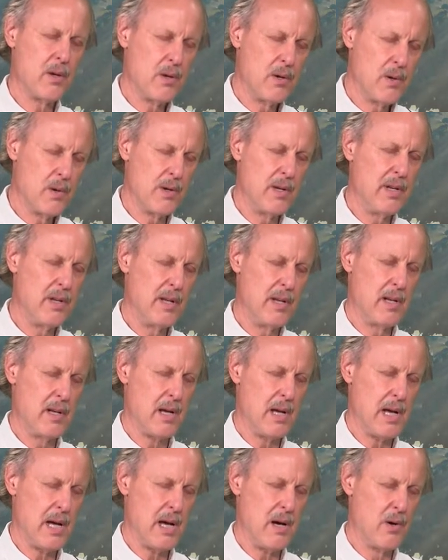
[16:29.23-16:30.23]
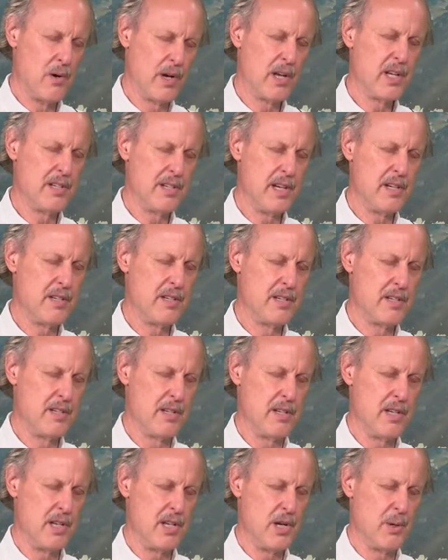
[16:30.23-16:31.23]
good organizations
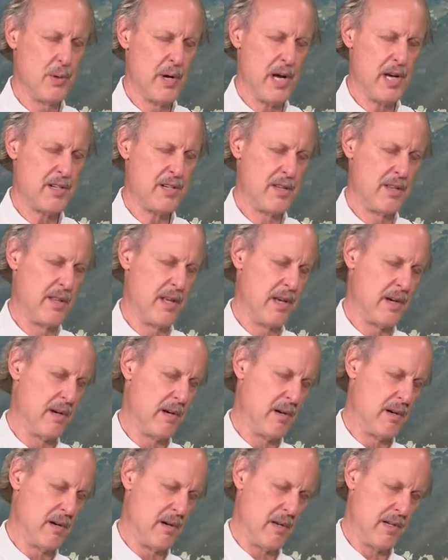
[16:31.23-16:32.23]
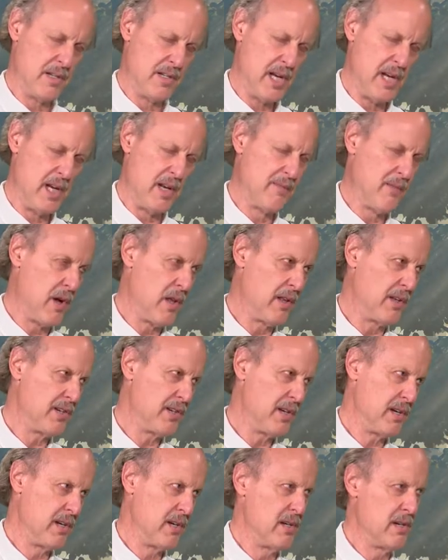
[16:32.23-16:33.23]
in the U.S. that are sending
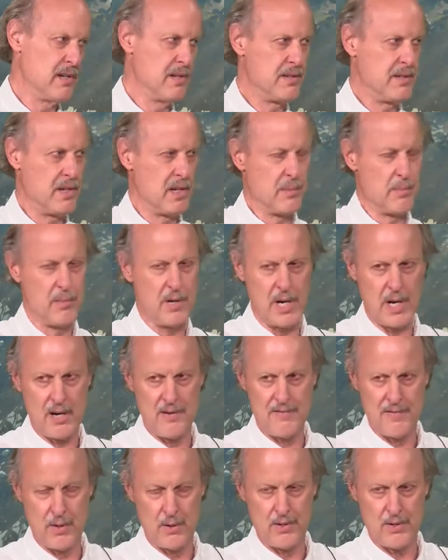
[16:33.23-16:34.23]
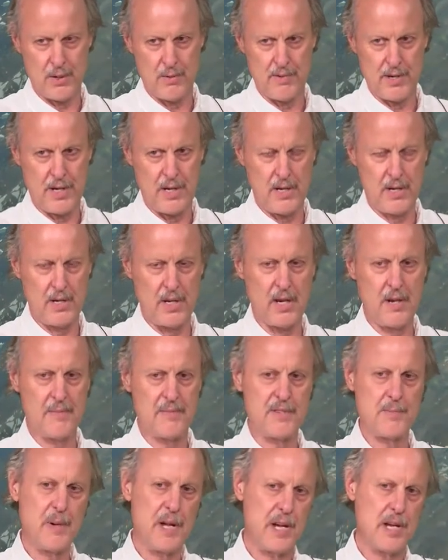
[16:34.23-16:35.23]
volunteers, that are bringing folks over here to give
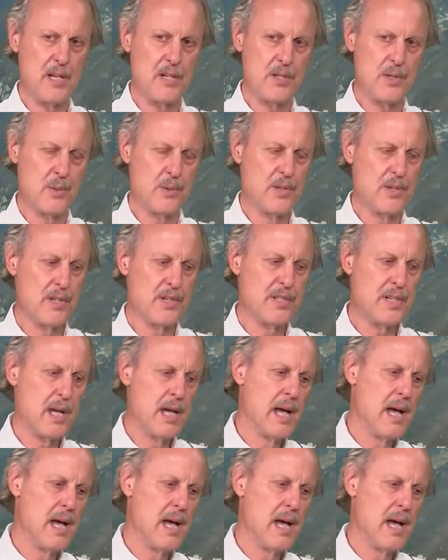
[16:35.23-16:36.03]
speaking tours,